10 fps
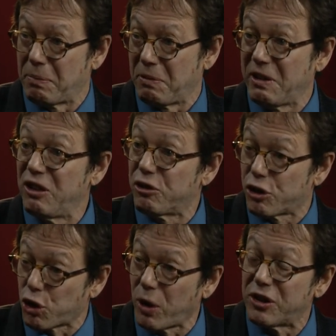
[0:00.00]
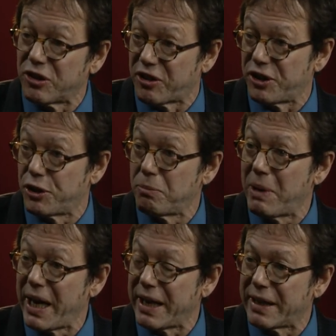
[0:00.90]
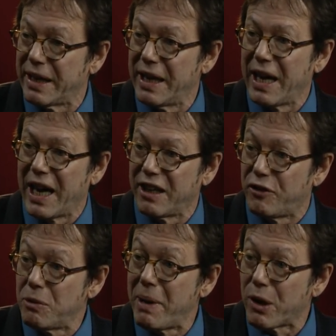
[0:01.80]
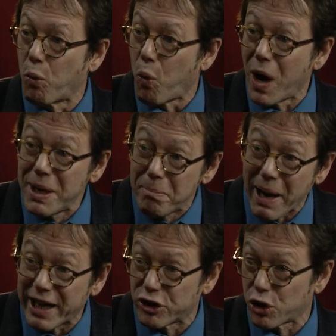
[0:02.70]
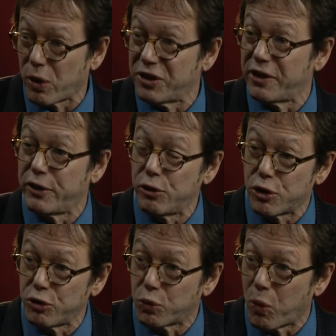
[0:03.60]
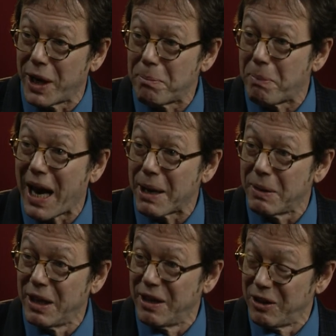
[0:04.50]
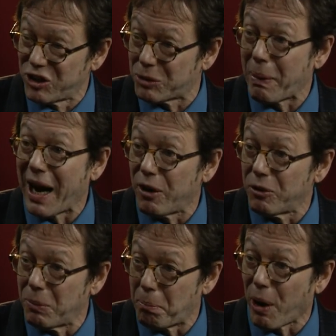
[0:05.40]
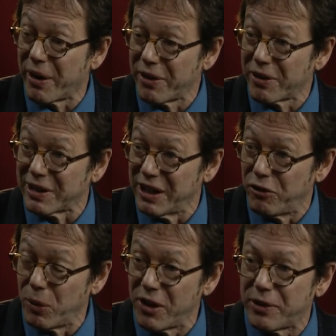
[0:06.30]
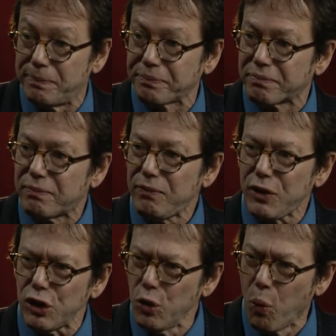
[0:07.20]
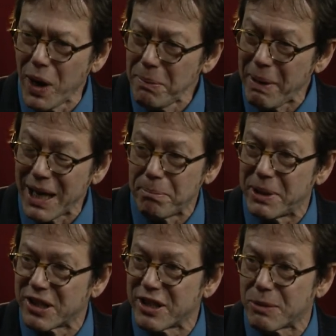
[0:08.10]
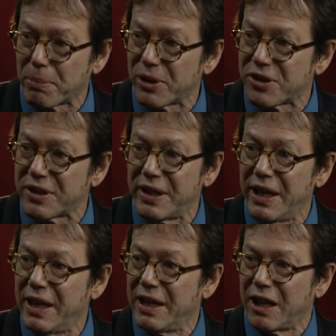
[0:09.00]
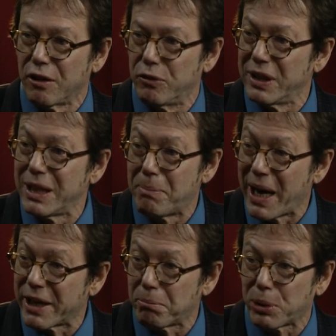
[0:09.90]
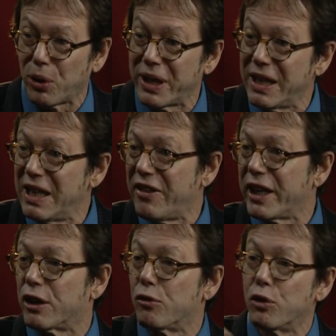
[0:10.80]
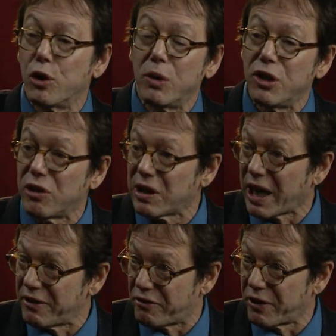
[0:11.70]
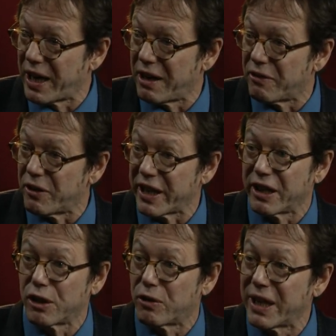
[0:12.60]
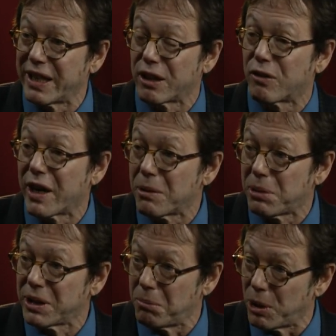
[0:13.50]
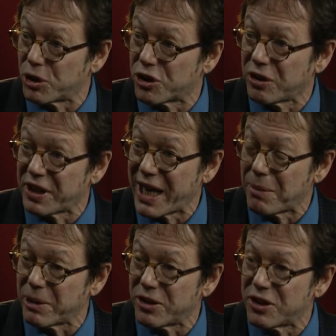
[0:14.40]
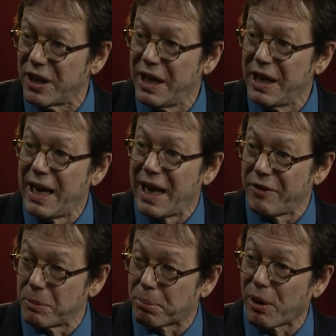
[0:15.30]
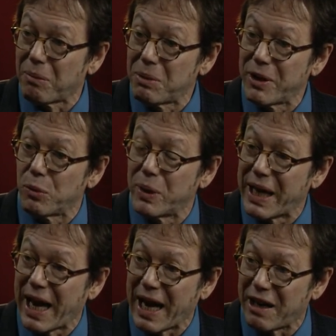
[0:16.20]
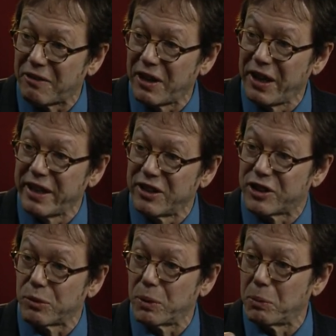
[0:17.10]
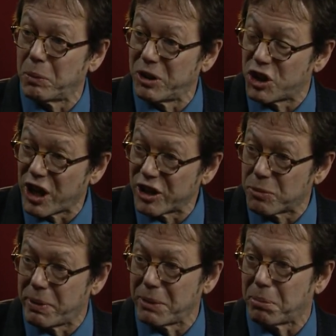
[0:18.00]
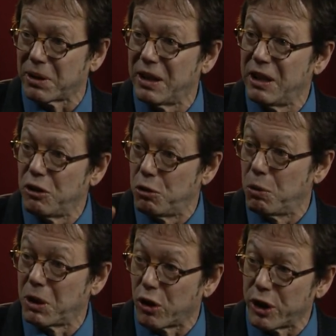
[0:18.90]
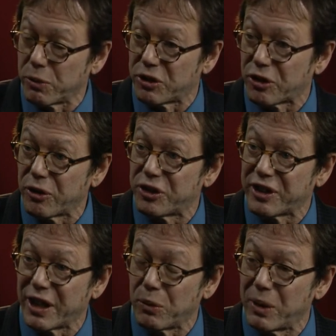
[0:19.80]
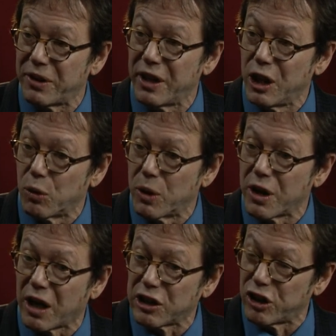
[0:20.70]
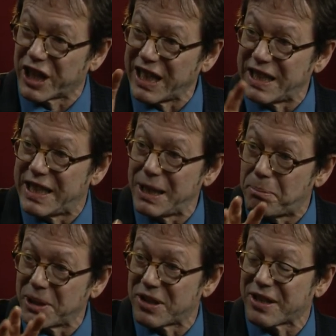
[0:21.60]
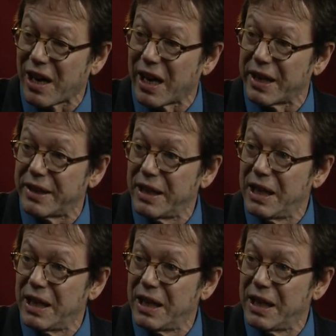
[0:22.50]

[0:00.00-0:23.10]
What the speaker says: These are choices that you make. And if you make one bad choice, if you choose one bad partner to live with, one bad business person, a really bad employee, they can ruin your life forever. They can create incredible emotional damage. And the problem that we have is that when we judge people who we're going to associate with, we're not looking deep inside.